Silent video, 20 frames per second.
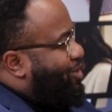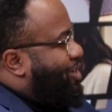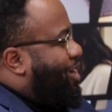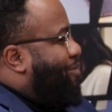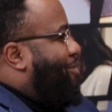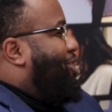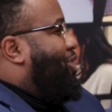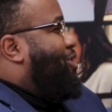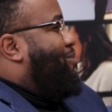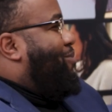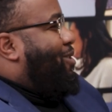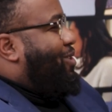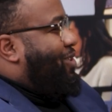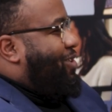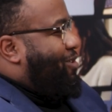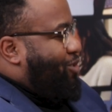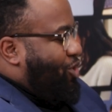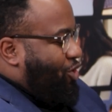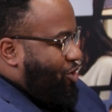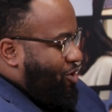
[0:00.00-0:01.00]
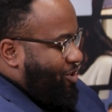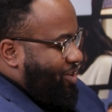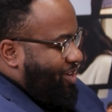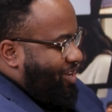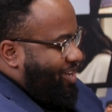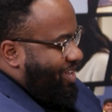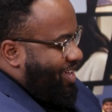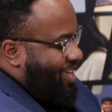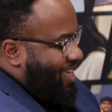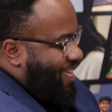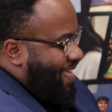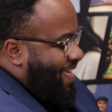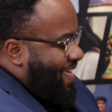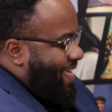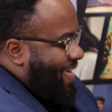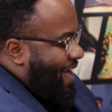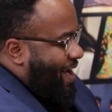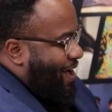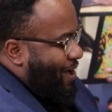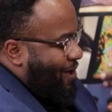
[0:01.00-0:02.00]
we talked about your personal journey.
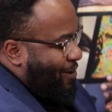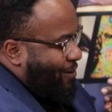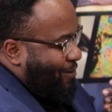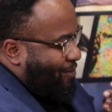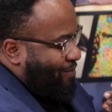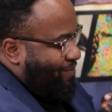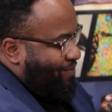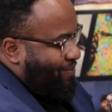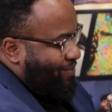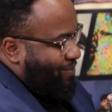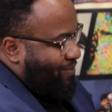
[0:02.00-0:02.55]
How